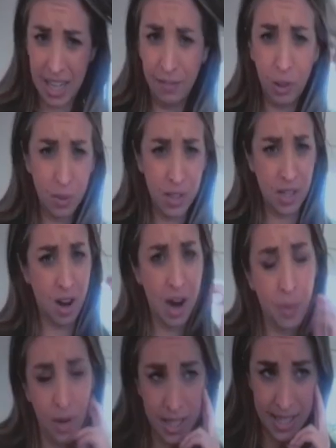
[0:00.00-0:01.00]
influencer I
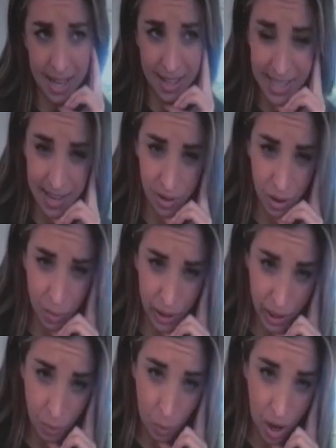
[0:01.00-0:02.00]
want to say that's ever
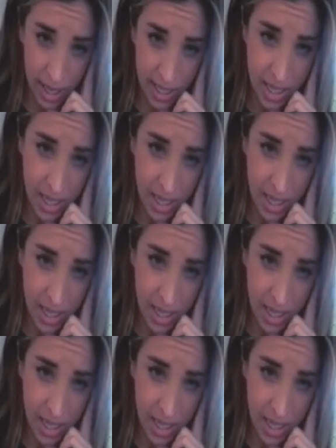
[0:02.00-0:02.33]
really won.